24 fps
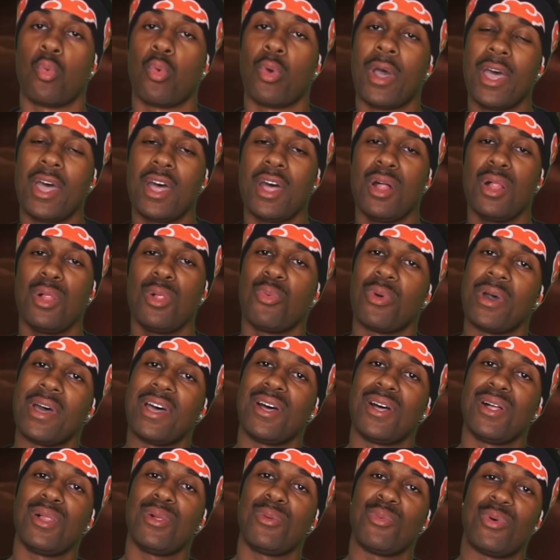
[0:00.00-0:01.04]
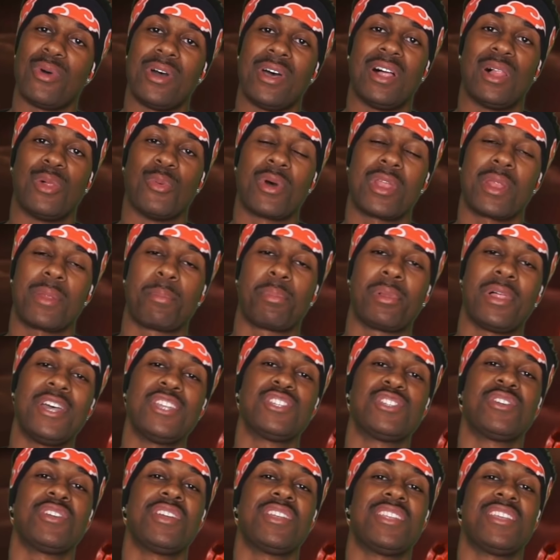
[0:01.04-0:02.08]
Well. What a
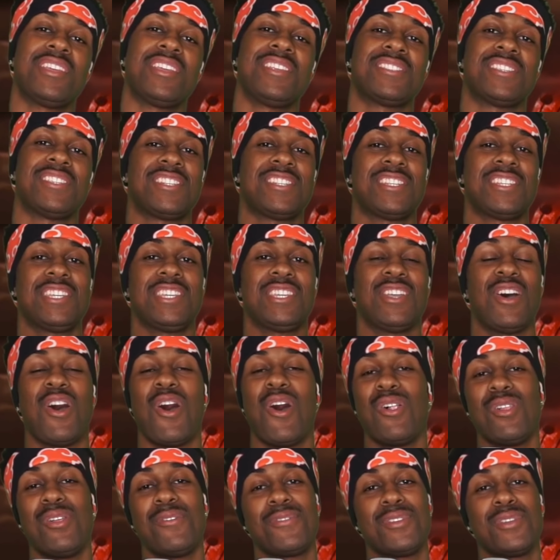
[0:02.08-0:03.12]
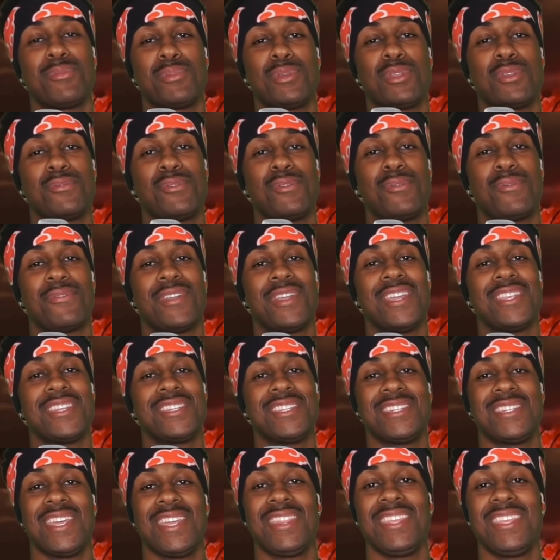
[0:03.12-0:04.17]
pleasure it is to see all of your beautiful
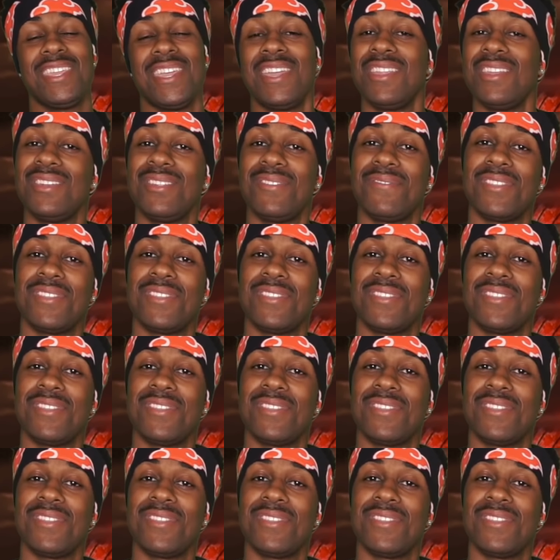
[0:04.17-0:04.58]
faces at the end of